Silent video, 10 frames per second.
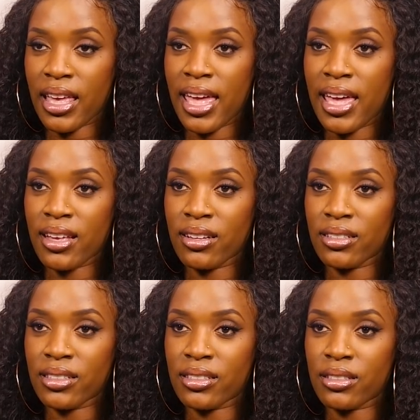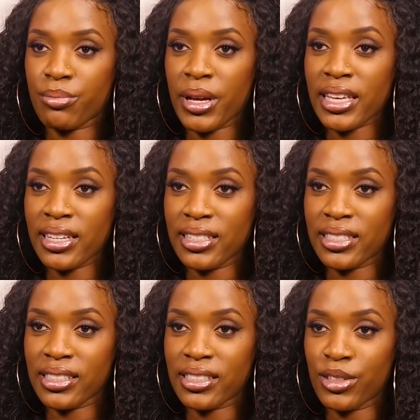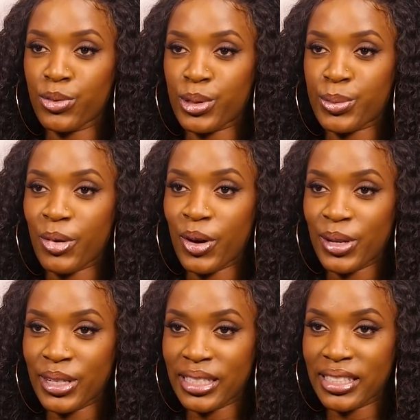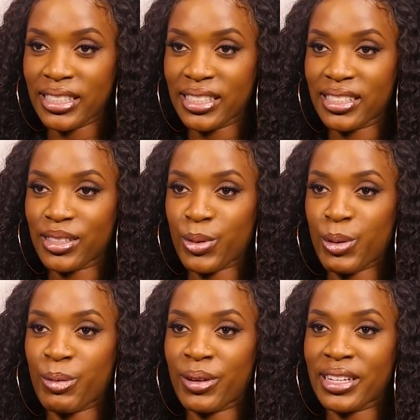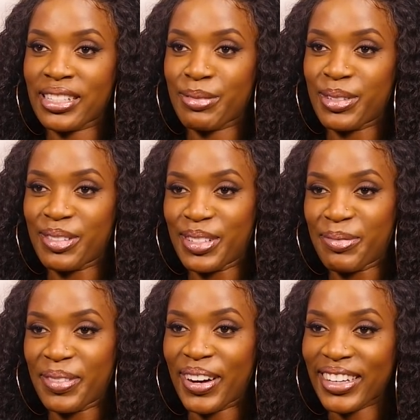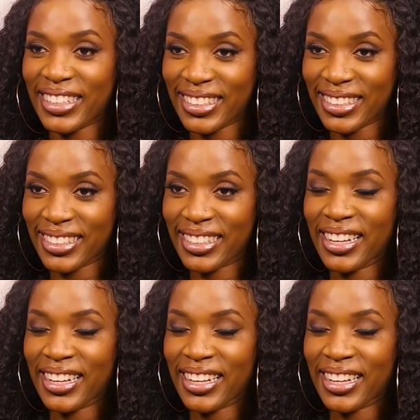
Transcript: and Mike Inity didn't respond the way we wanted him to respond,